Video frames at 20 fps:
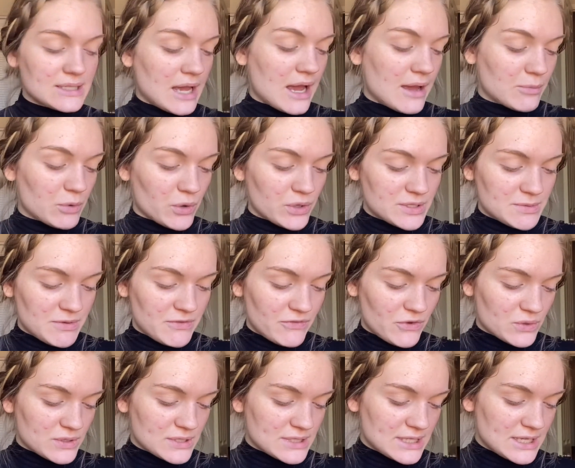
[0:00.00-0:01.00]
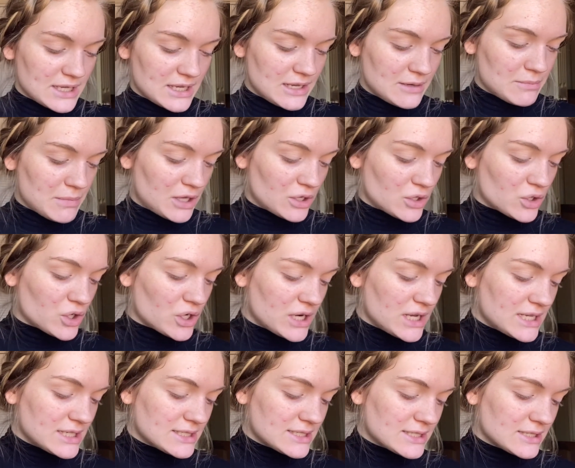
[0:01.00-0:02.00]
I'm going to be focusing in my
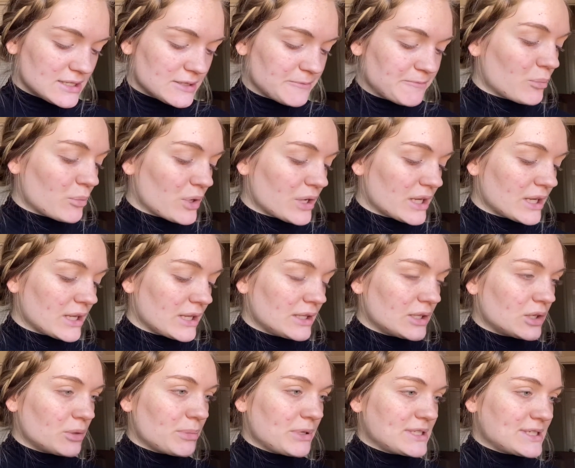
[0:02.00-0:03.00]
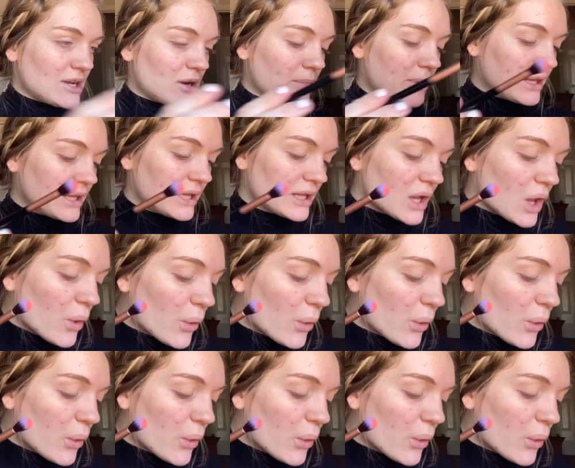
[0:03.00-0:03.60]
crease, bringing a little bit down my lid.